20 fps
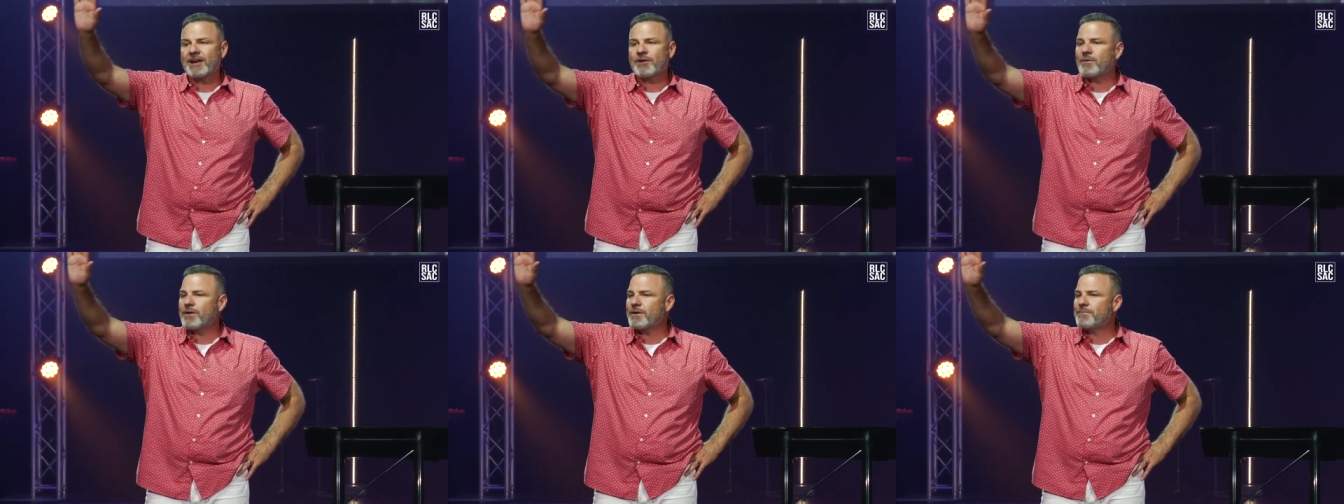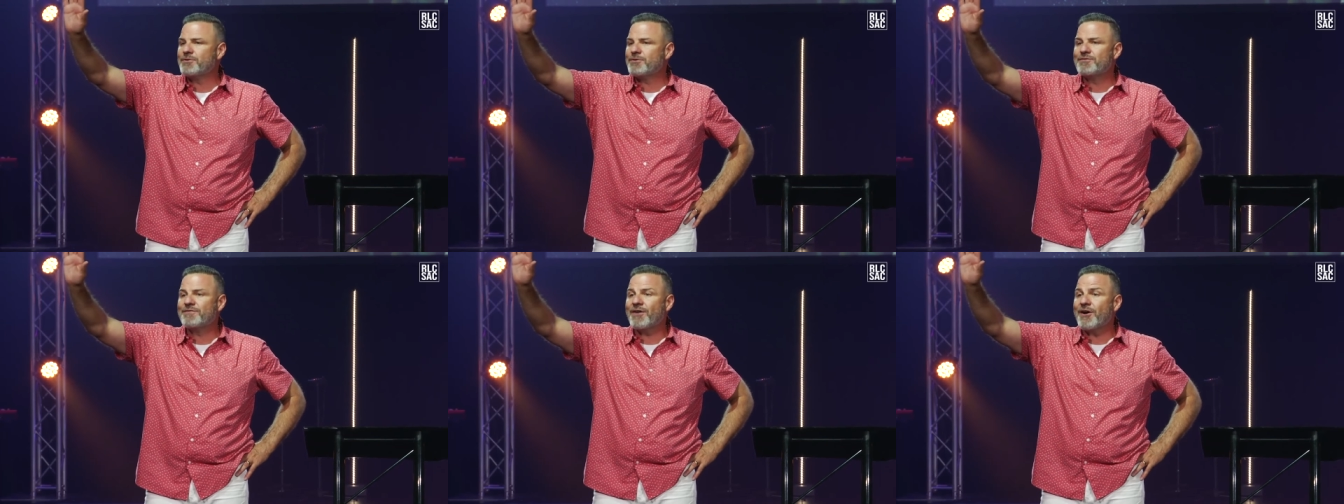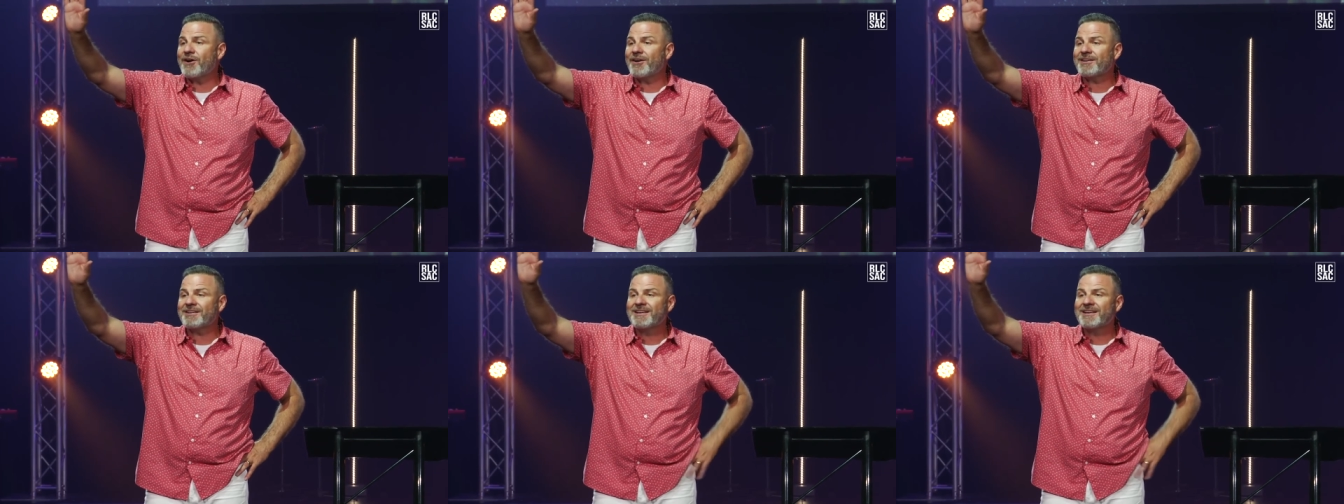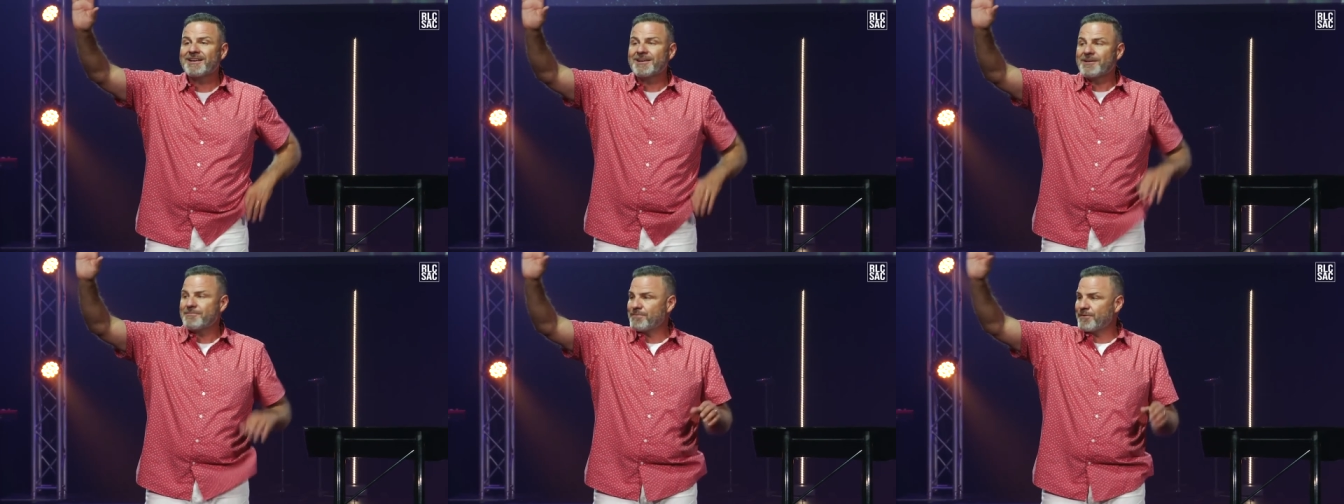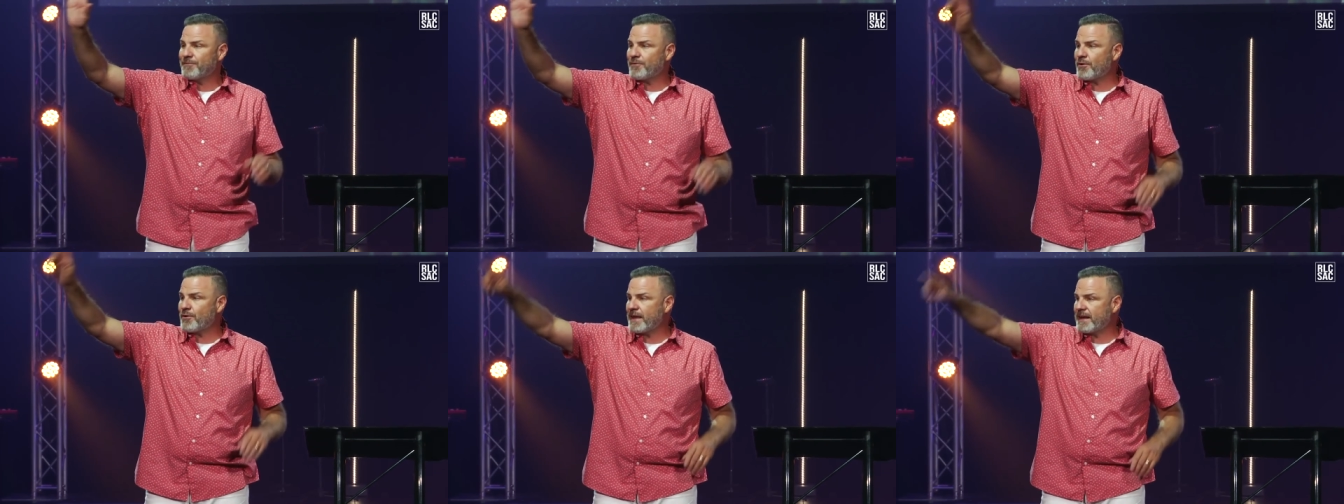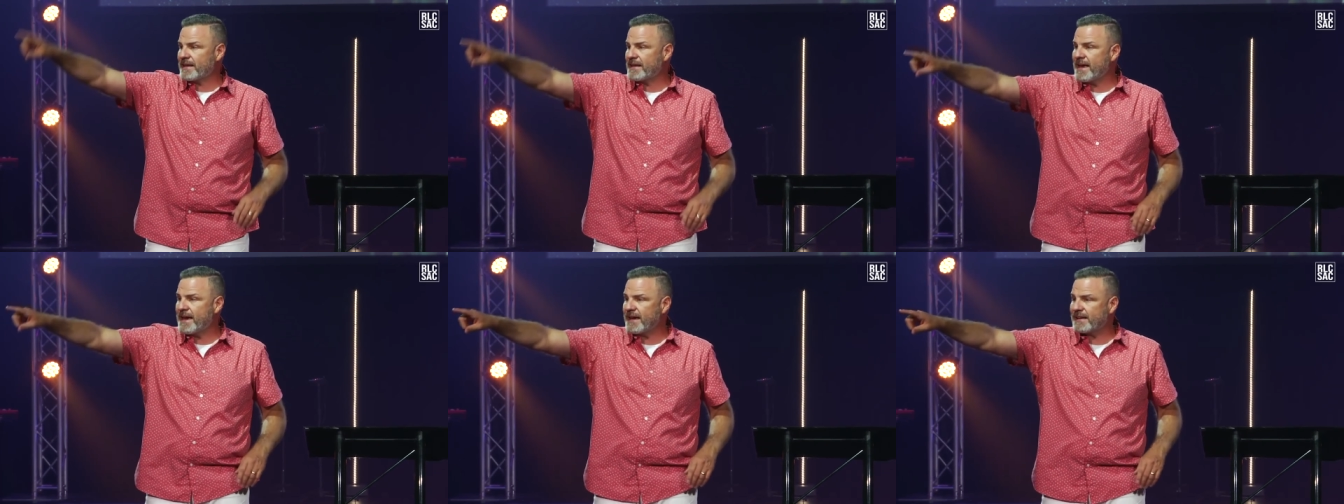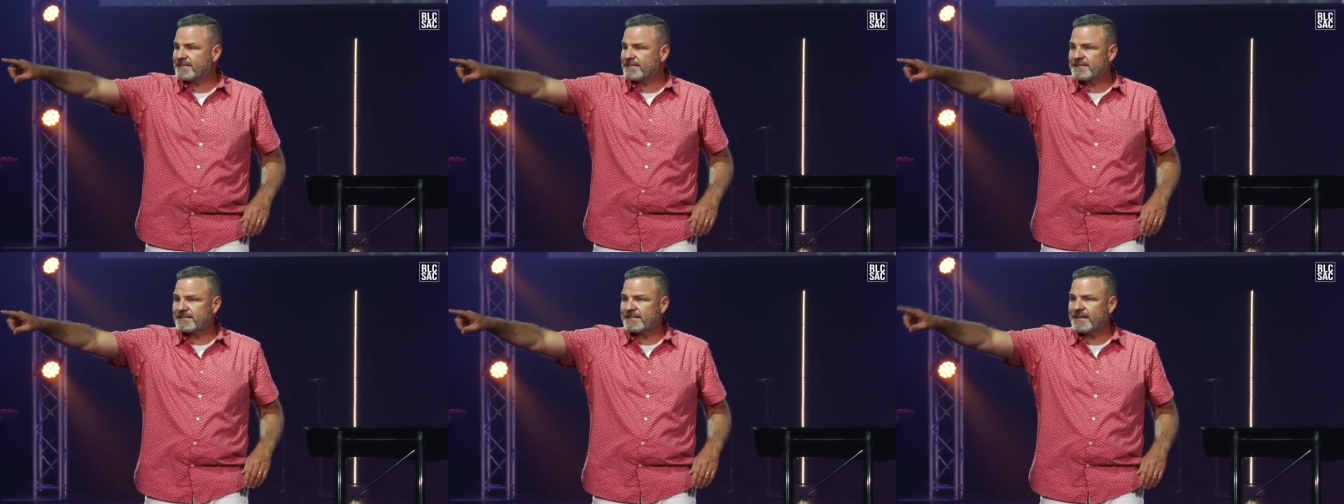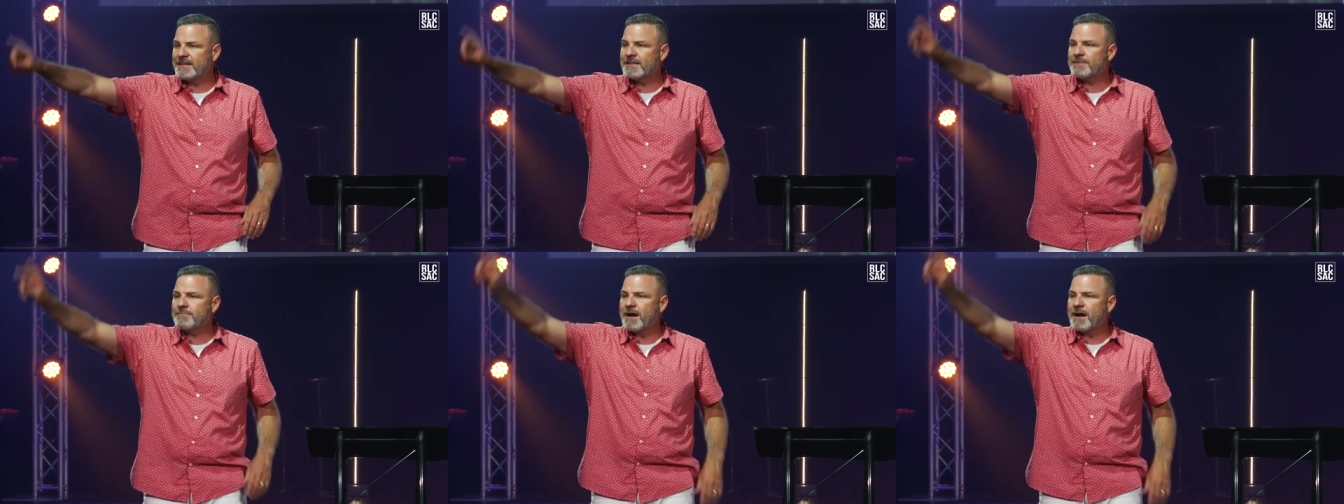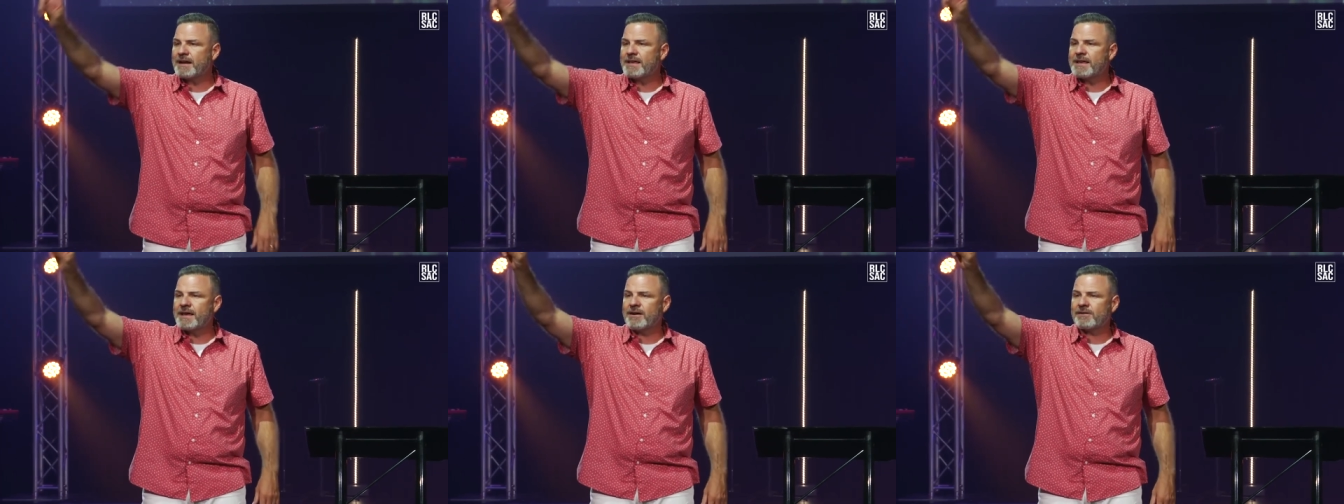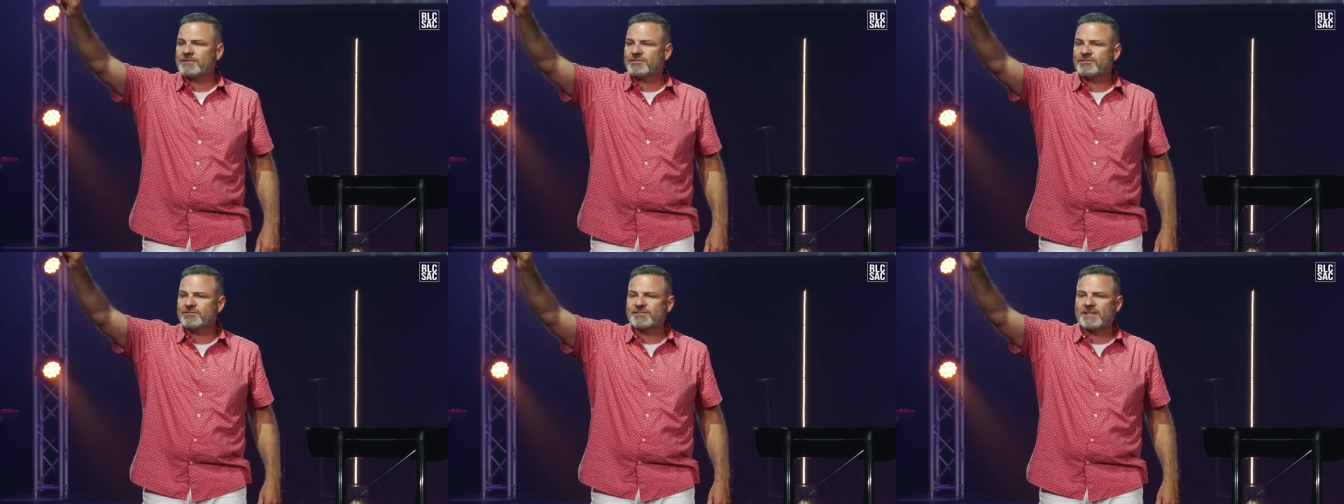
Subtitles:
I don't wanna move on before that. Yes, anybody else?